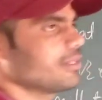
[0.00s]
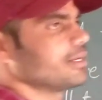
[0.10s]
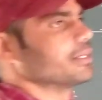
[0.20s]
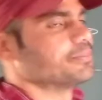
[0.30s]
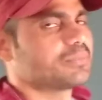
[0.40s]

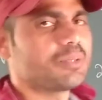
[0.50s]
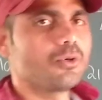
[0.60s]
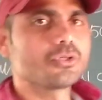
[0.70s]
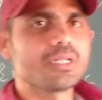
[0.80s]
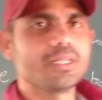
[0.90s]
India. So
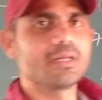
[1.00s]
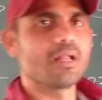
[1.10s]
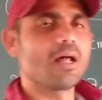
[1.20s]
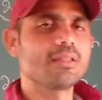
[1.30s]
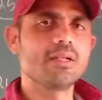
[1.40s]
mostly in the
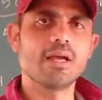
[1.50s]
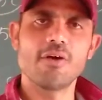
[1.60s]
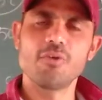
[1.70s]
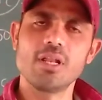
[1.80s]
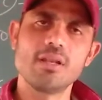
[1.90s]
North India,
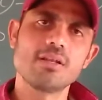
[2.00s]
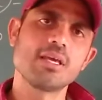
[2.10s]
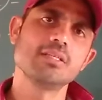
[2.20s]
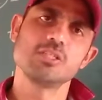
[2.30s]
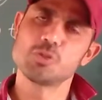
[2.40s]
in
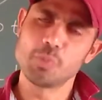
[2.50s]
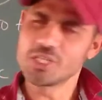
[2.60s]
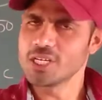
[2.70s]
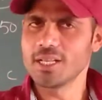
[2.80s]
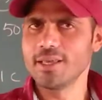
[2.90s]
case
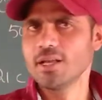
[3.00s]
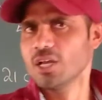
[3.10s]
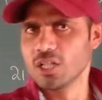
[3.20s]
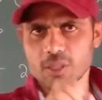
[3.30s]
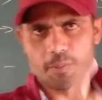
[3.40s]

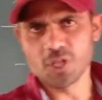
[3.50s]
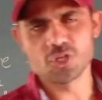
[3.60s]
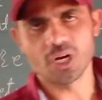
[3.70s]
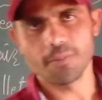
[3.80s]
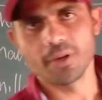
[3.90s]
especially the
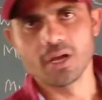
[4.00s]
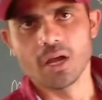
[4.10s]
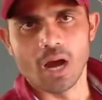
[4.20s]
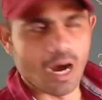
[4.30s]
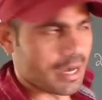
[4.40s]
Punjab,
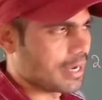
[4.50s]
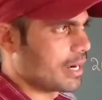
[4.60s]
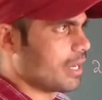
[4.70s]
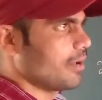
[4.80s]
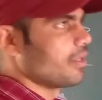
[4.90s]

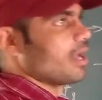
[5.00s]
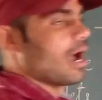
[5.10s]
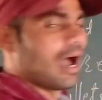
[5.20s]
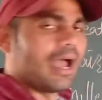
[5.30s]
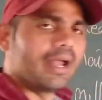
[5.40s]
Haryana,
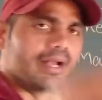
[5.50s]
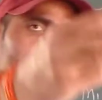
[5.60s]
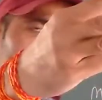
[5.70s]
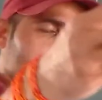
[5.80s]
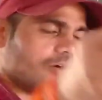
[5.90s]

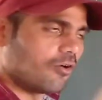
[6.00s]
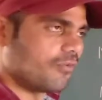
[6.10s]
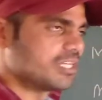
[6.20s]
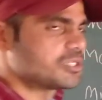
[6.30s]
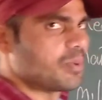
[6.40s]
and West